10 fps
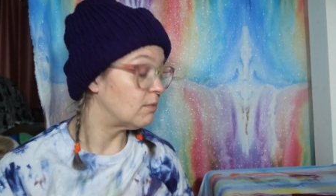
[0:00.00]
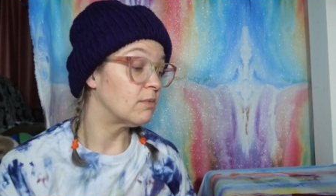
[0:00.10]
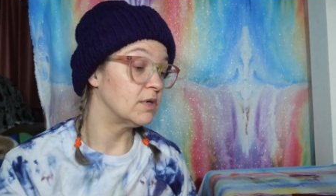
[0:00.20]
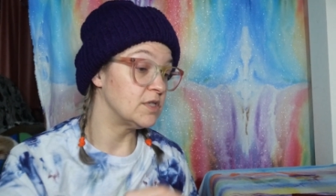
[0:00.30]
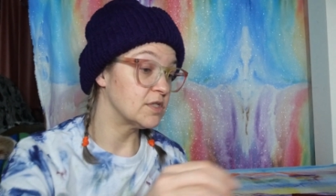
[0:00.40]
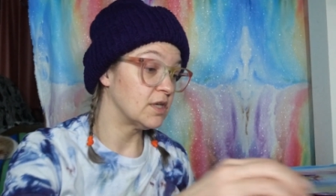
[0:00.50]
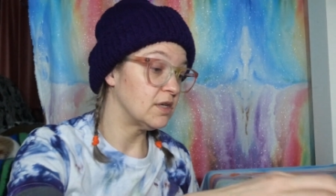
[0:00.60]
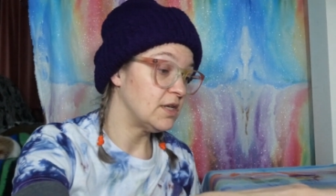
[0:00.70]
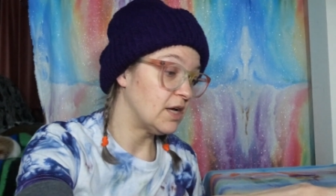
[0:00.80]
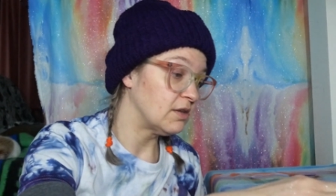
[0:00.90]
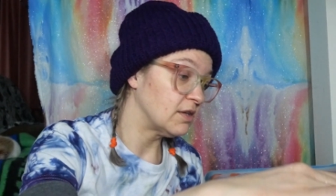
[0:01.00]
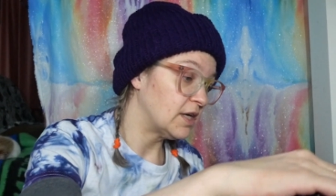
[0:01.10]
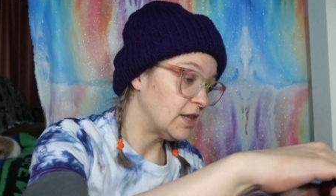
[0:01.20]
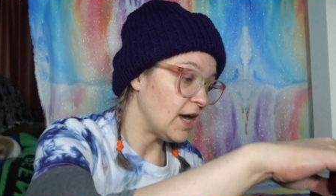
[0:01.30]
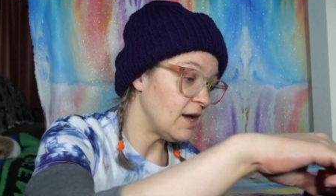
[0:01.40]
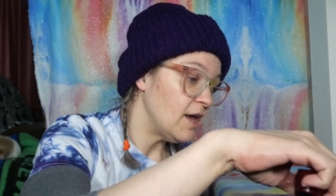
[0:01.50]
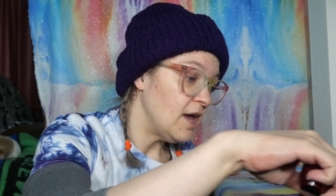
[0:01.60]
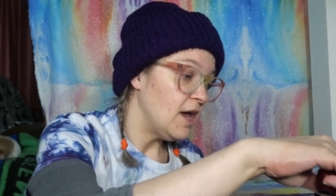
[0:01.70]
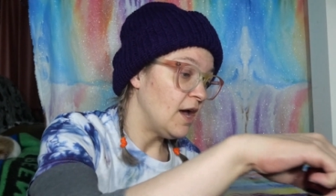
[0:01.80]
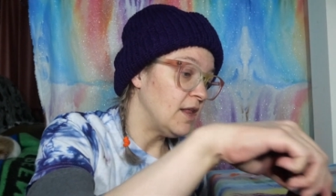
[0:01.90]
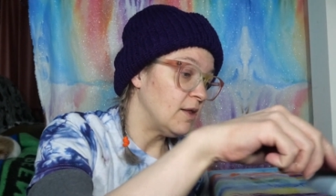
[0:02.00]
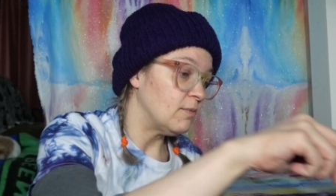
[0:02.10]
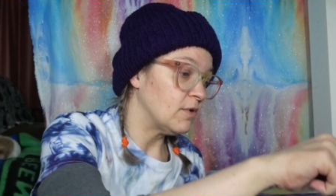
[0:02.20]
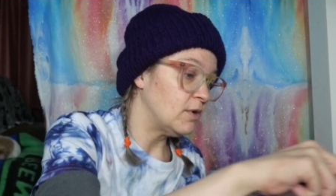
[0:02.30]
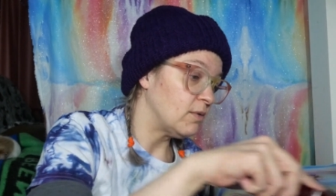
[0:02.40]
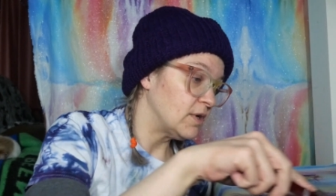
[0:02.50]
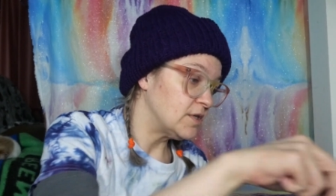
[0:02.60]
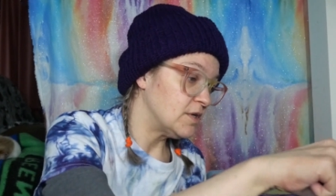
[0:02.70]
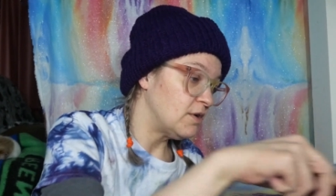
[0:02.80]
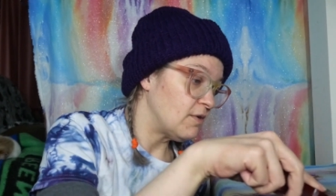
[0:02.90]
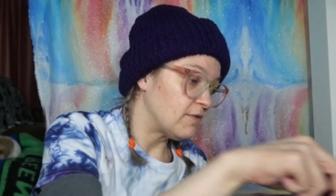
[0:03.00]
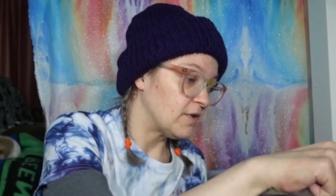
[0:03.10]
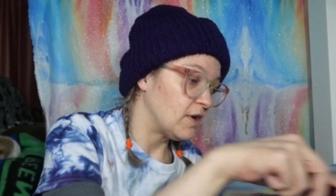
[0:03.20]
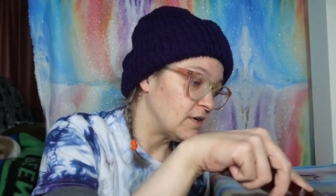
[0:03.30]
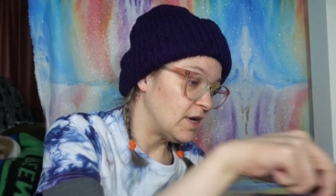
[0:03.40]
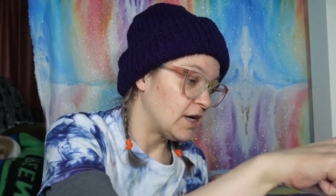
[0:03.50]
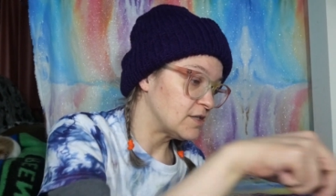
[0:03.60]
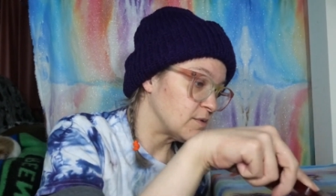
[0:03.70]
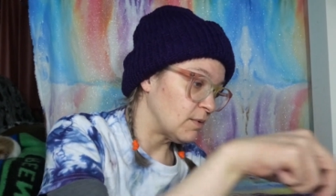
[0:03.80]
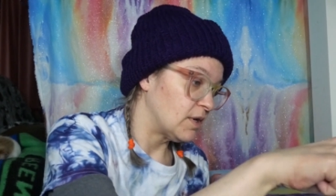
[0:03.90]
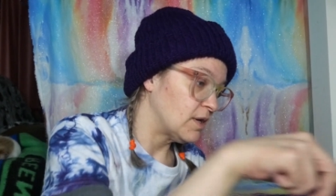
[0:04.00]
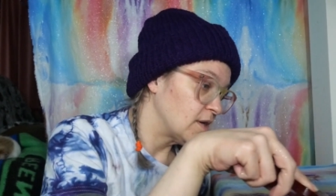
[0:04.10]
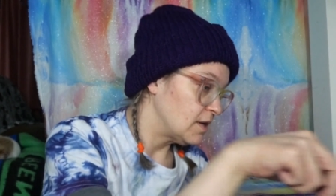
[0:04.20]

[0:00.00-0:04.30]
we're just going to take a look at that, and then we're going to go for our next one.